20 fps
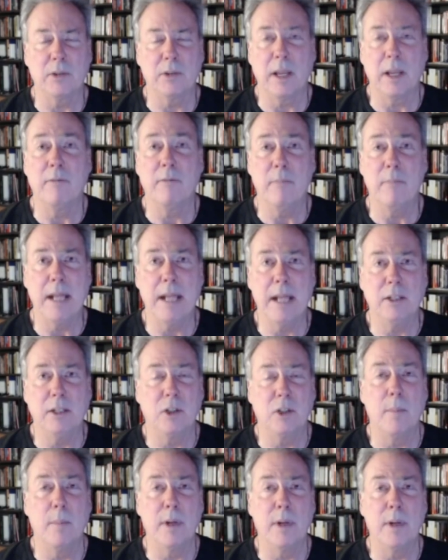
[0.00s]
they have made
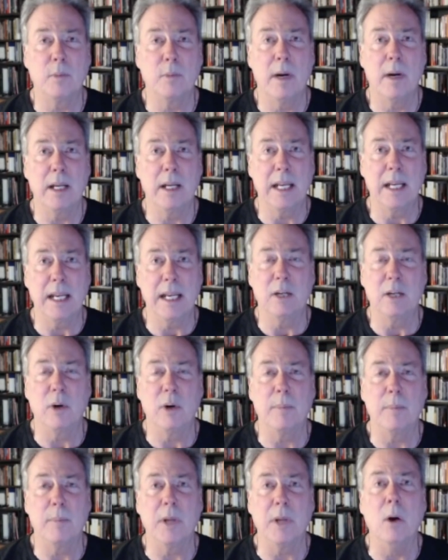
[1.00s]
so much money in
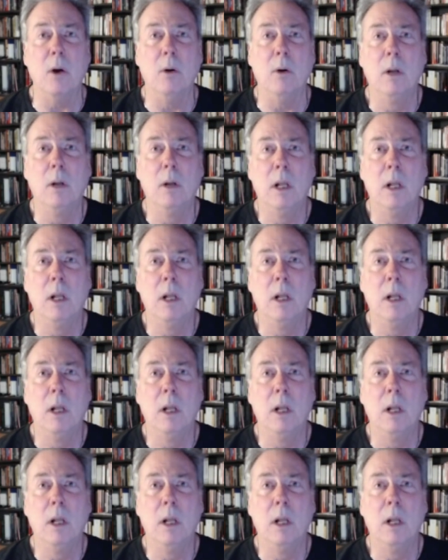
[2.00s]
crypto.